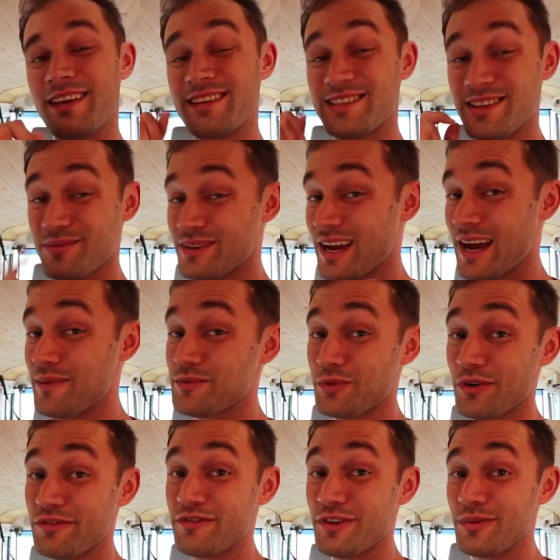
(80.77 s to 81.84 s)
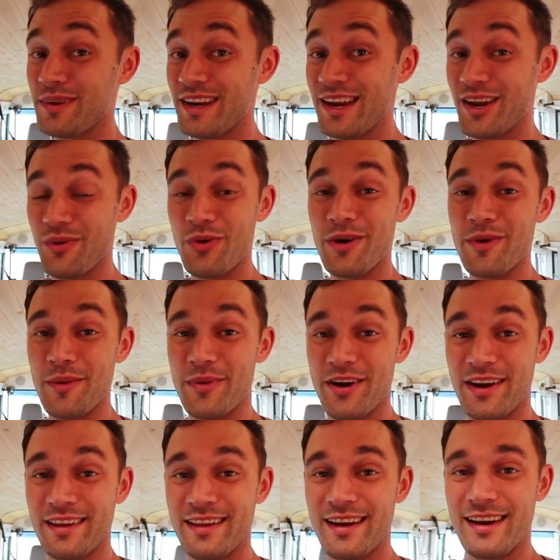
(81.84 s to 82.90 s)
Sometimes we're filming in a Walmart
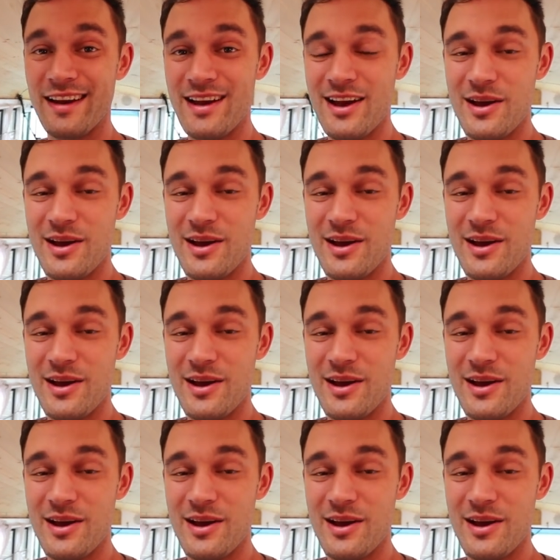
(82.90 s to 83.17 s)
parking lot,